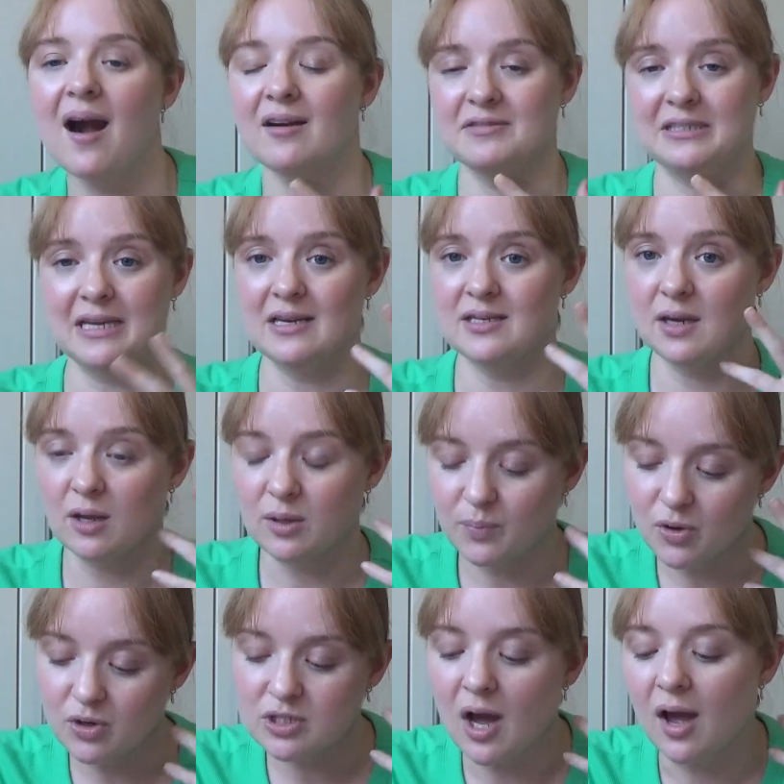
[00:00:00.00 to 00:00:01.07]
I've said in other
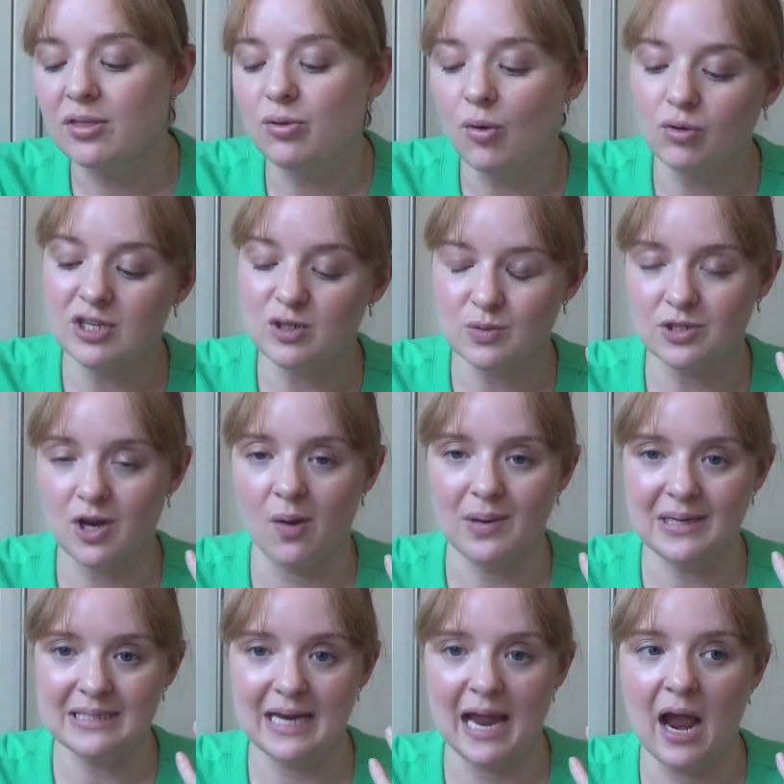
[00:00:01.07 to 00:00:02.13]
books that I thought this was
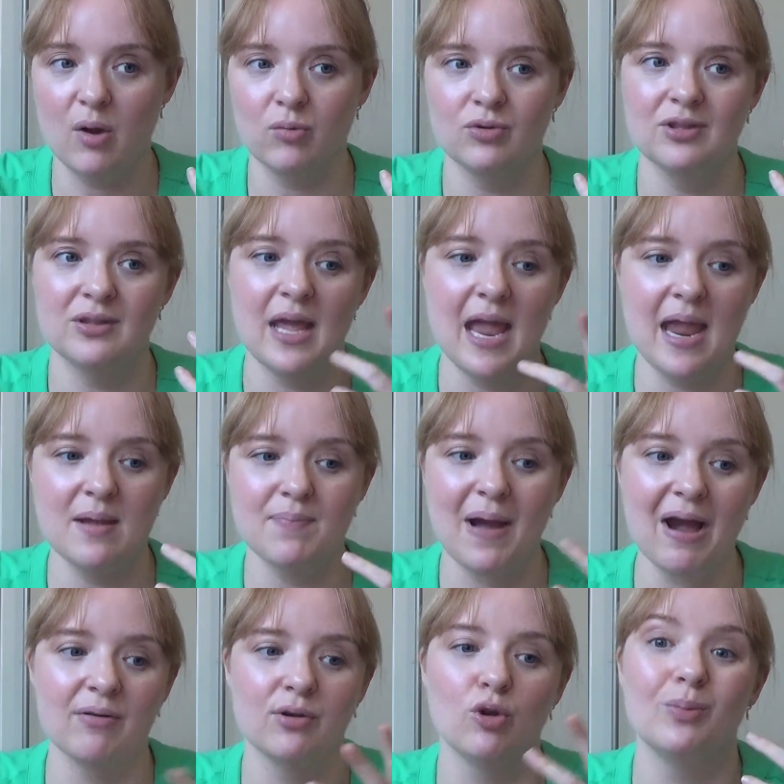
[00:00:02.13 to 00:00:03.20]
going down the
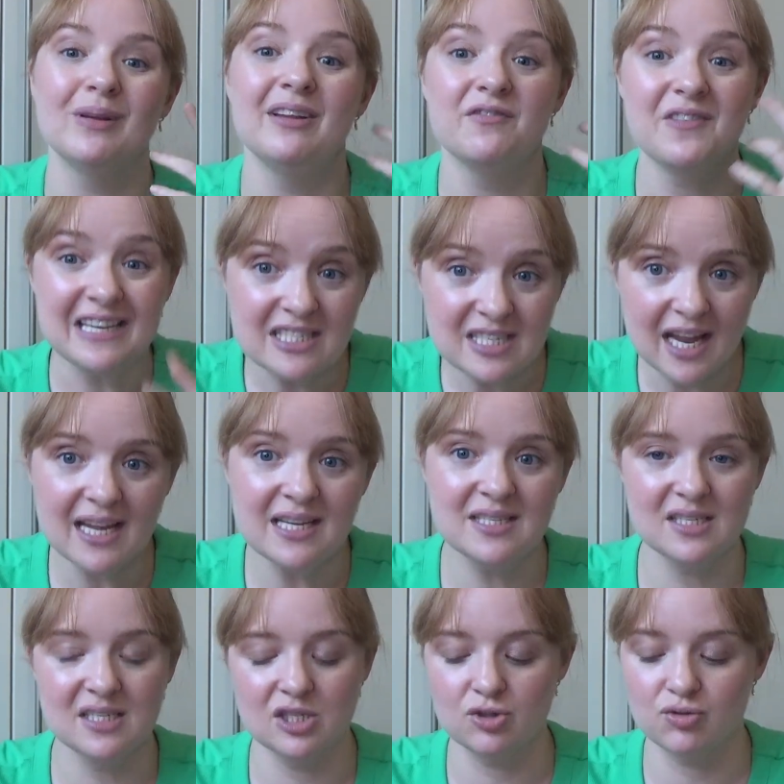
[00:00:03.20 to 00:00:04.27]
paranormal
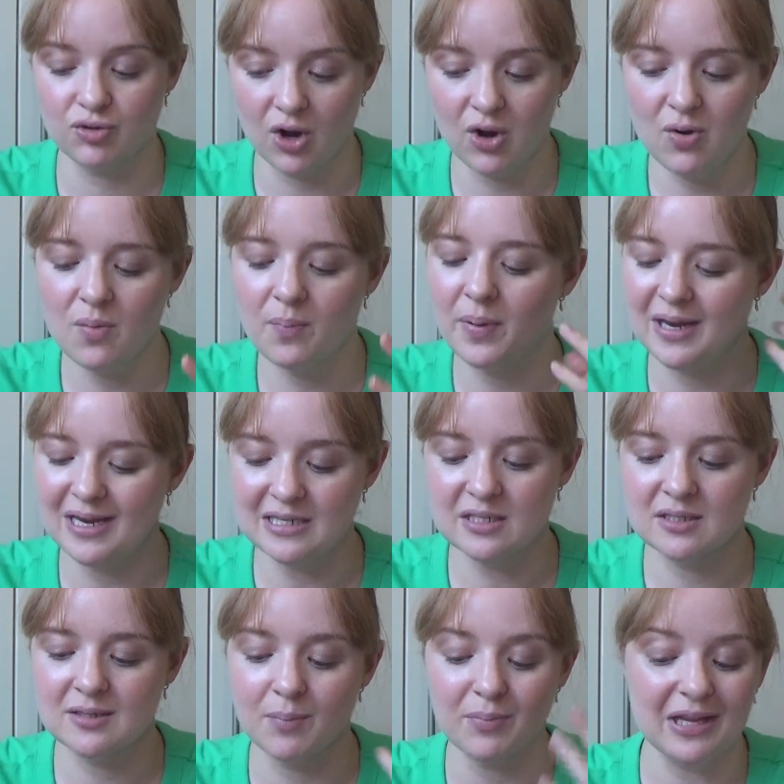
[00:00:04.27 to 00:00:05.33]
investigators route, but it's
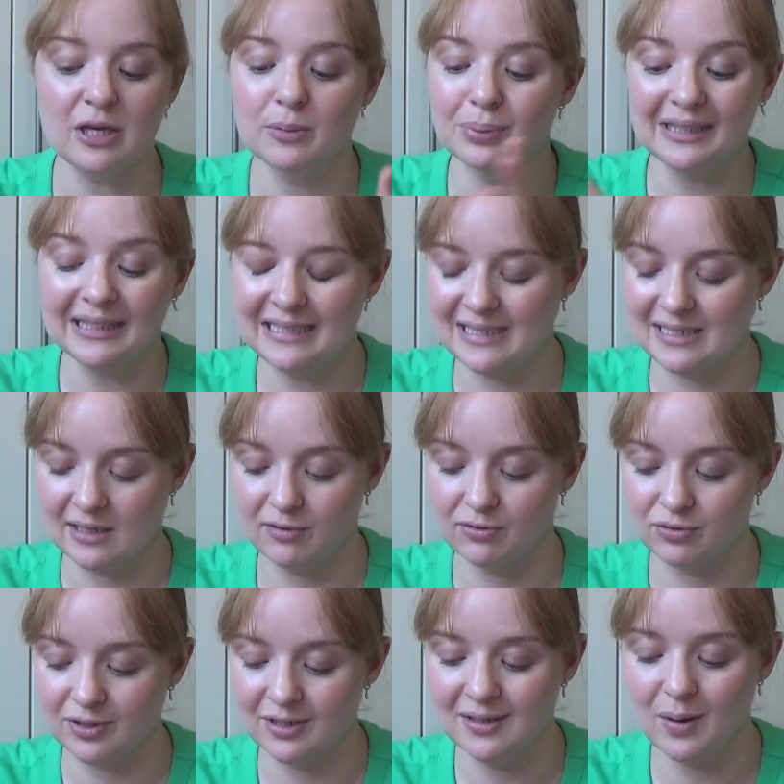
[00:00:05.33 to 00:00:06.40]
something completely
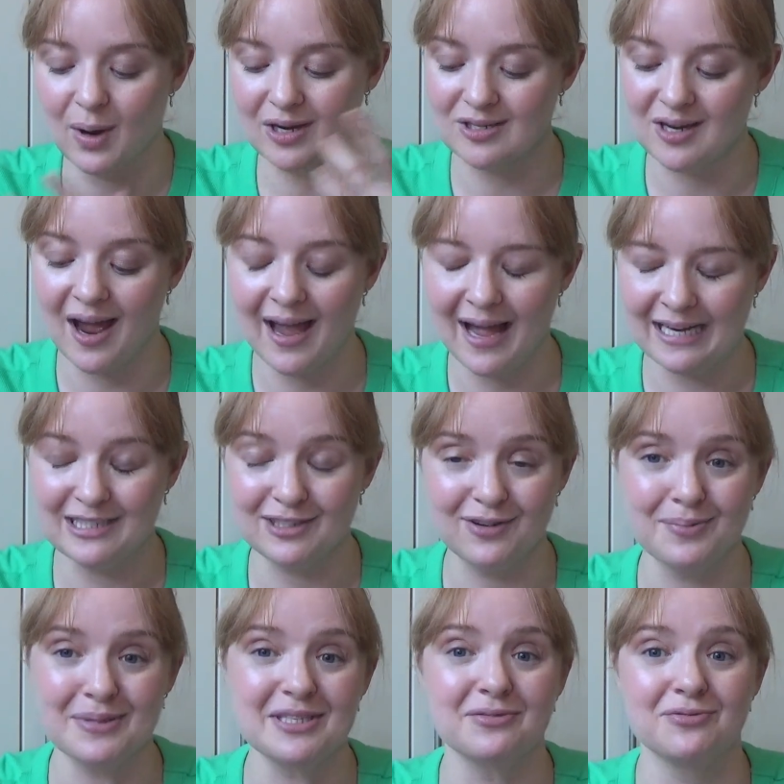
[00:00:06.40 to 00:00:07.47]
different, and I actually
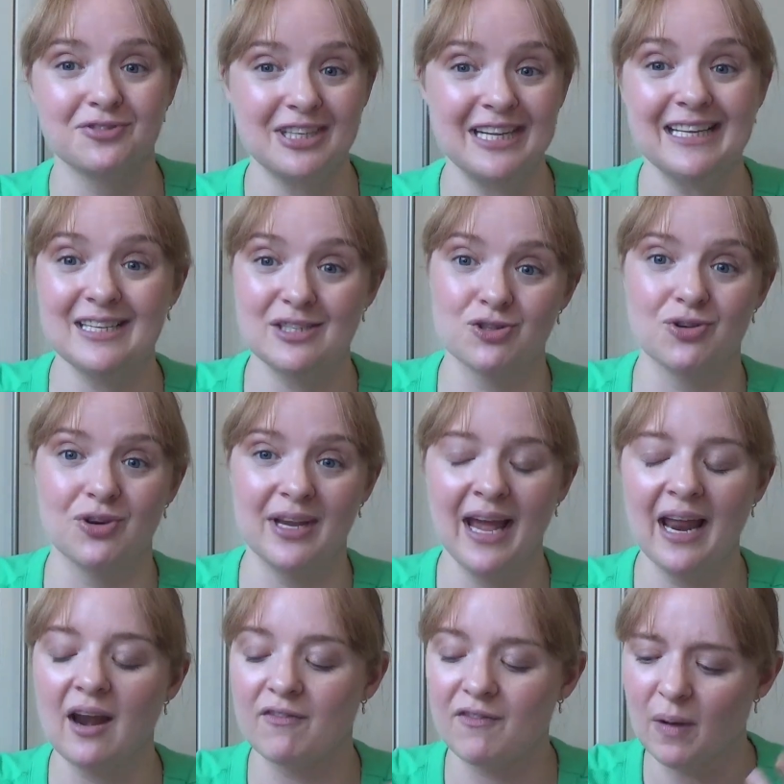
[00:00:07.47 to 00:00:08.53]
found myself really enjoying
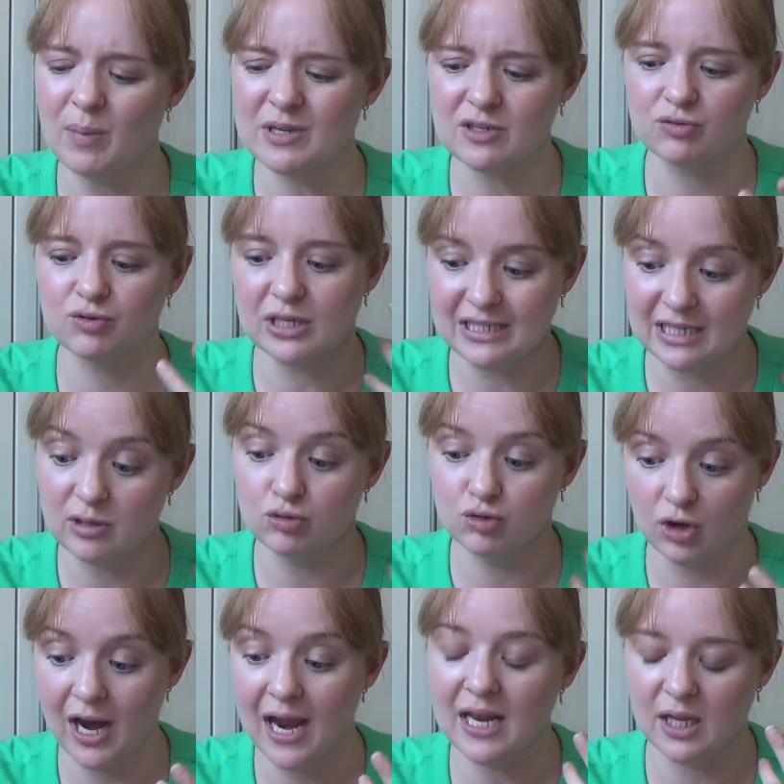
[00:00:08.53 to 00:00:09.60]
it, and I found myself reading it
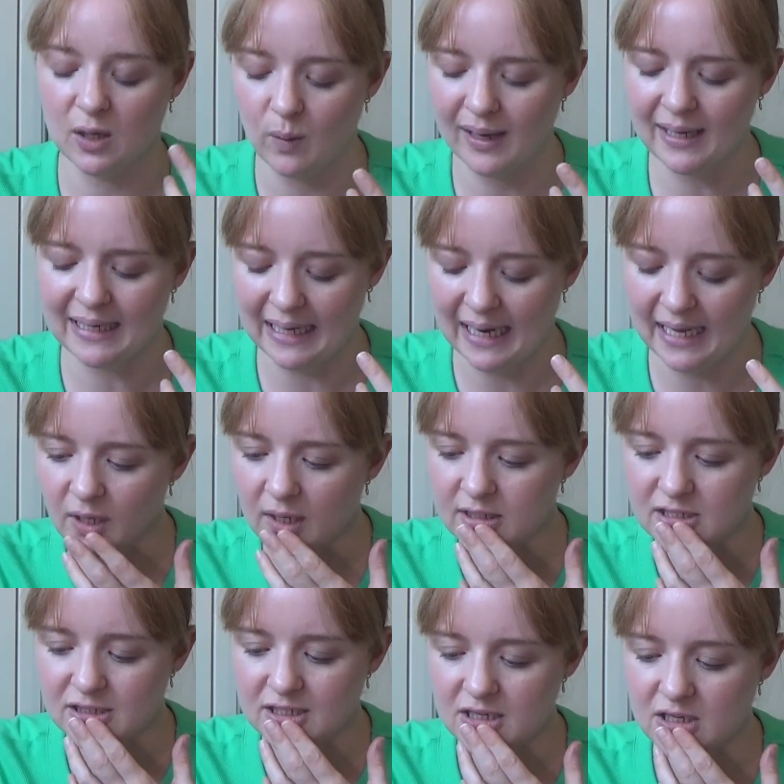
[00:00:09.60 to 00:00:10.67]
really quickly.
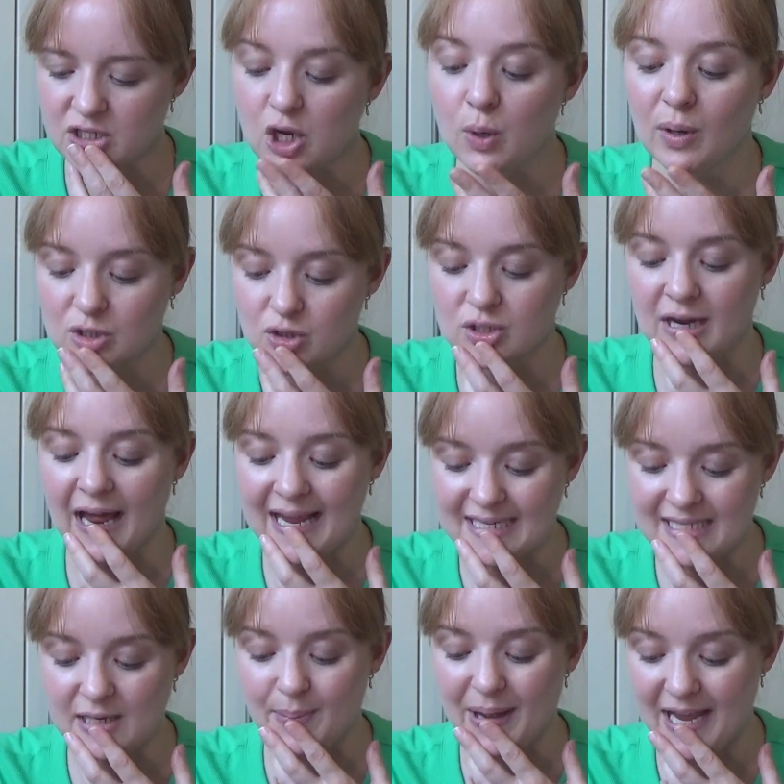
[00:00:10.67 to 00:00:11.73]
This is at 280
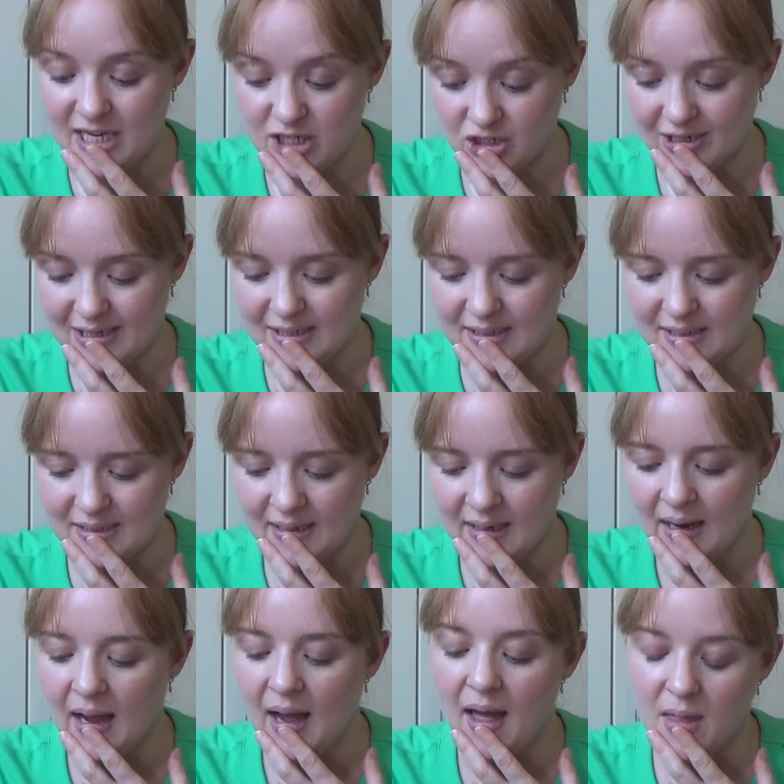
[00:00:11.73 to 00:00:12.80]
pages,
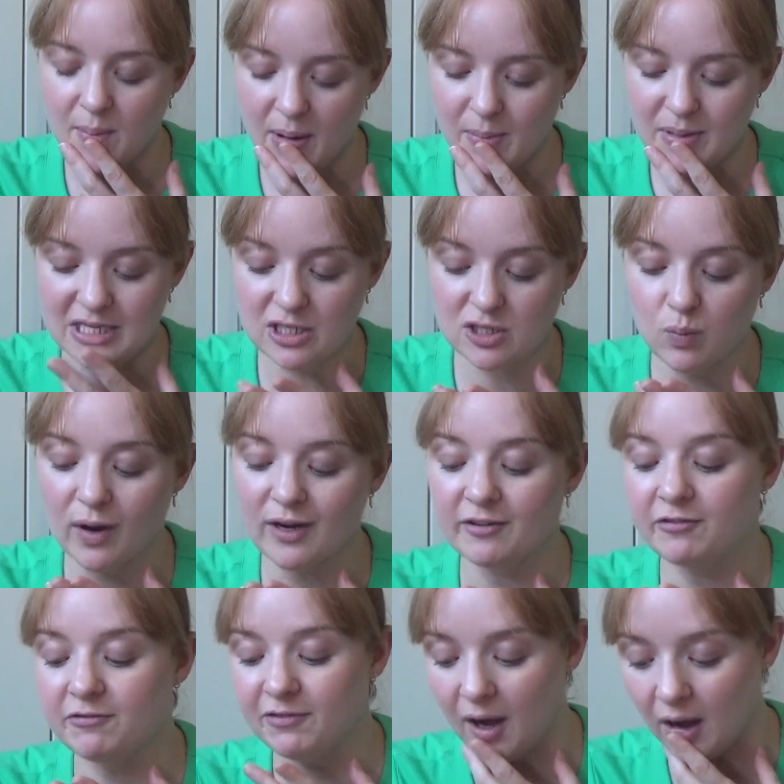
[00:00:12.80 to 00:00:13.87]
at the moment this is one of
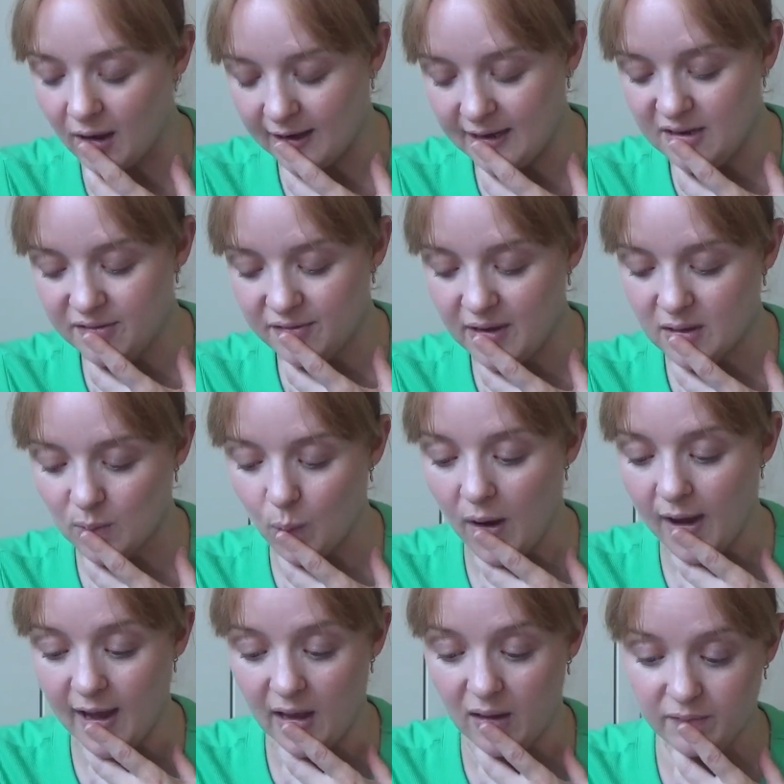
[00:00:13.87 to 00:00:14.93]
five in the
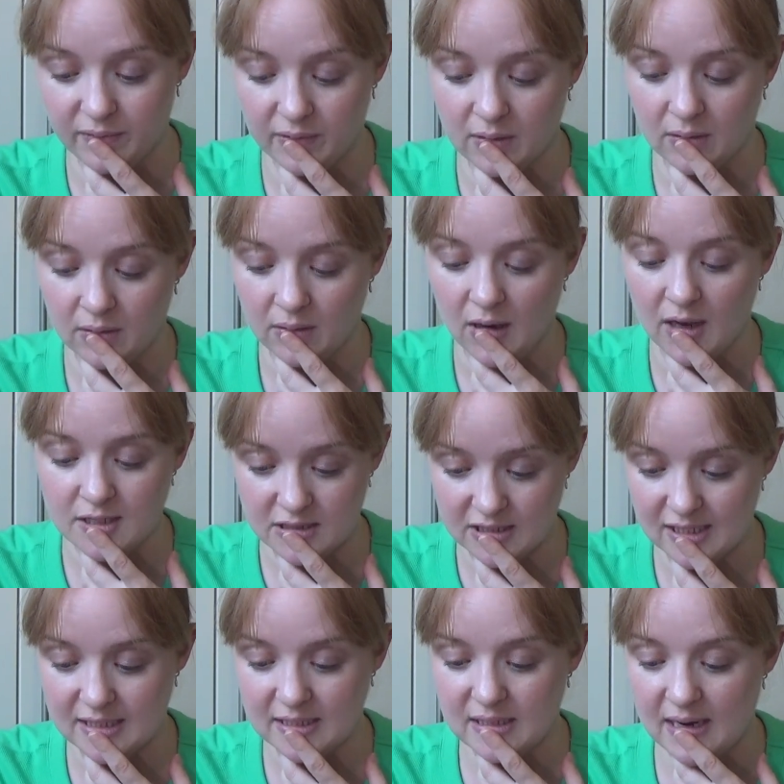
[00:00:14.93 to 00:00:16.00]
Whitehaven
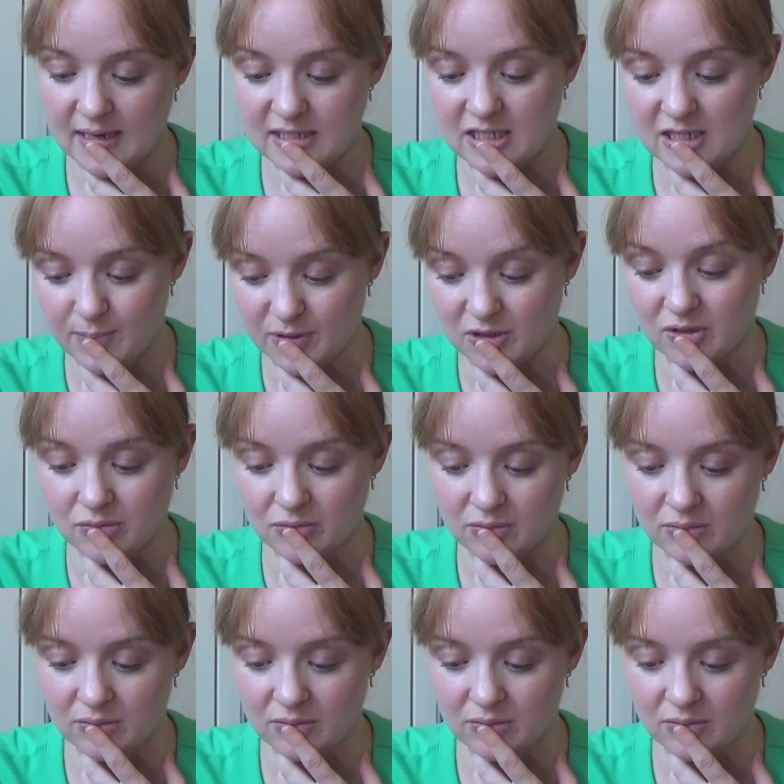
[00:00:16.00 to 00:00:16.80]
Hunters and its typical